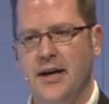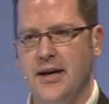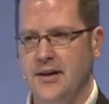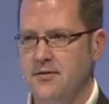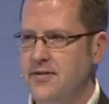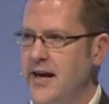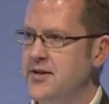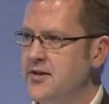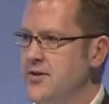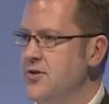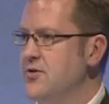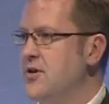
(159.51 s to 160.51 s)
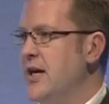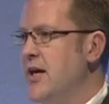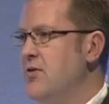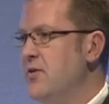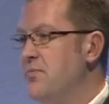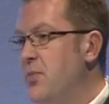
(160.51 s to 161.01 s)
And in fact, in the
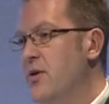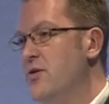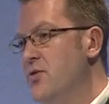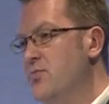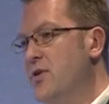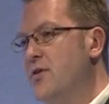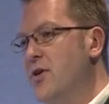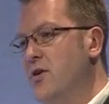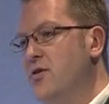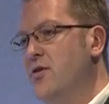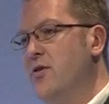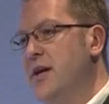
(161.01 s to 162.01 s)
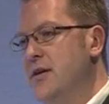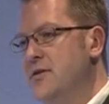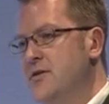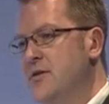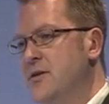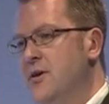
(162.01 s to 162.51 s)
UK, we've partnered with Call
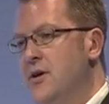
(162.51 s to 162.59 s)
Credit